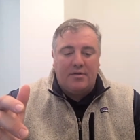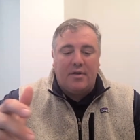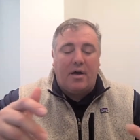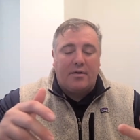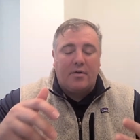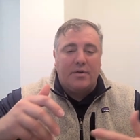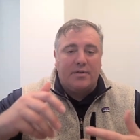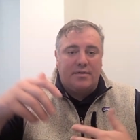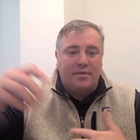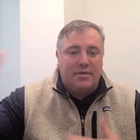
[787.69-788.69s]
not
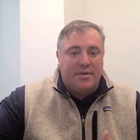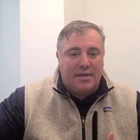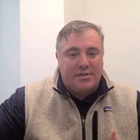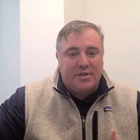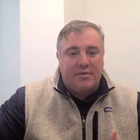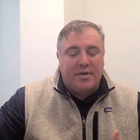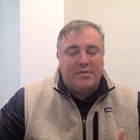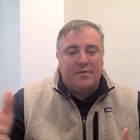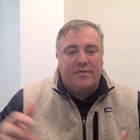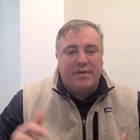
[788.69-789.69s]
going to do the next
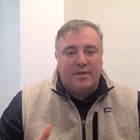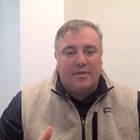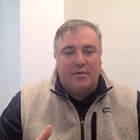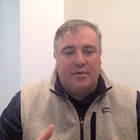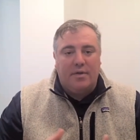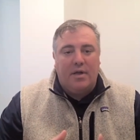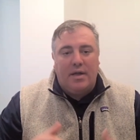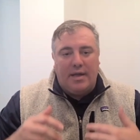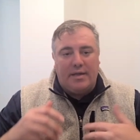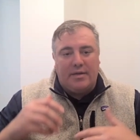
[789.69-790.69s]
generation vehicle
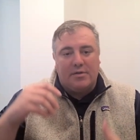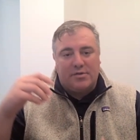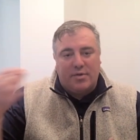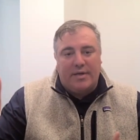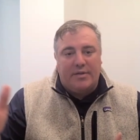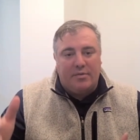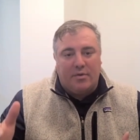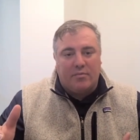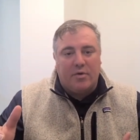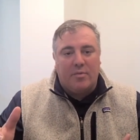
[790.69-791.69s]
and go straight
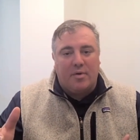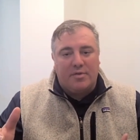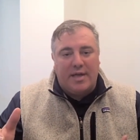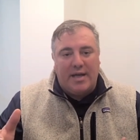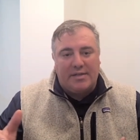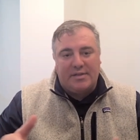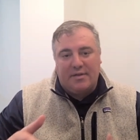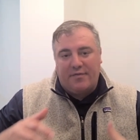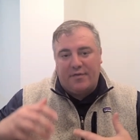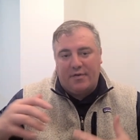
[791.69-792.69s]
to a
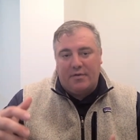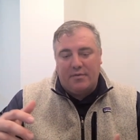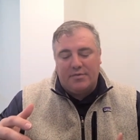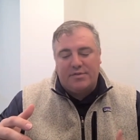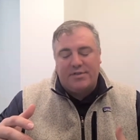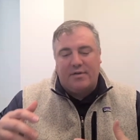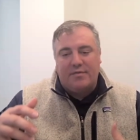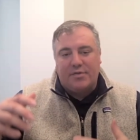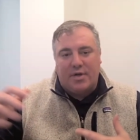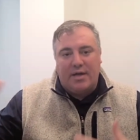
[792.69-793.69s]
Robo-Taxi, a full
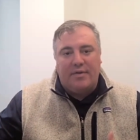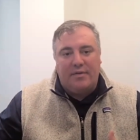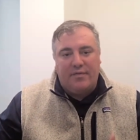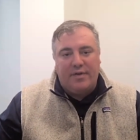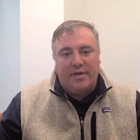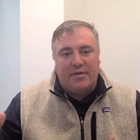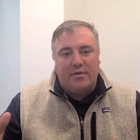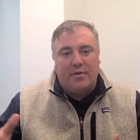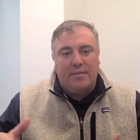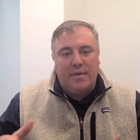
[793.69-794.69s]
self-driving
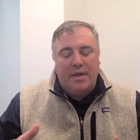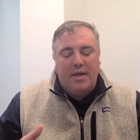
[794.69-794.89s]
vehicle.